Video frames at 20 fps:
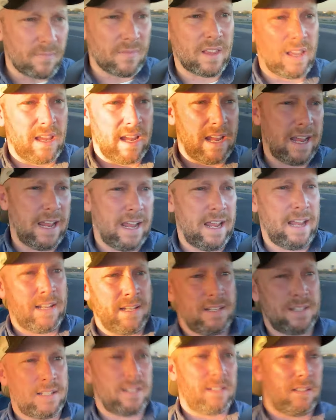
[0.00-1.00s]

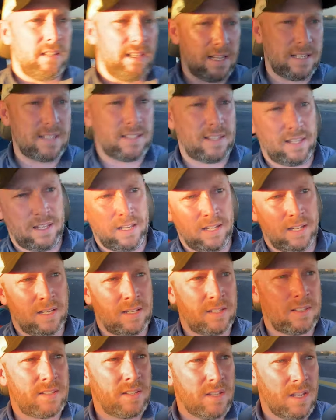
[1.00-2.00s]
and list
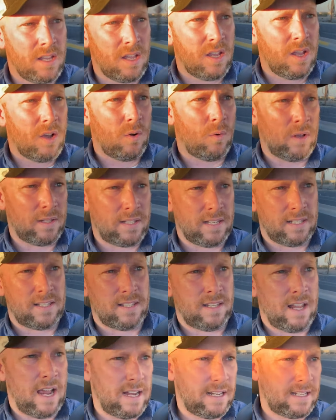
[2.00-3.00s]
things once it's
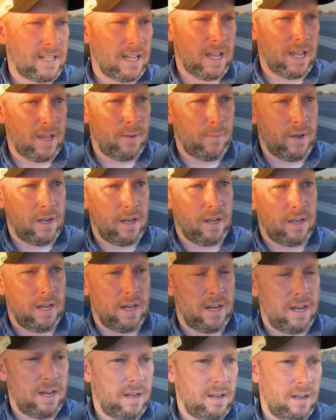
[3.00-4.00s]
nighttime and
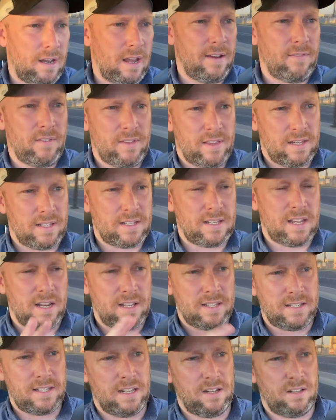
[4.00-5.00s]
everything's kind
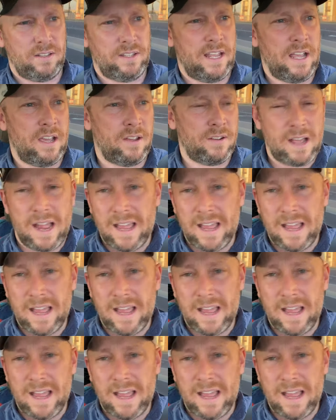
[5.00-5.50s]
of settled down.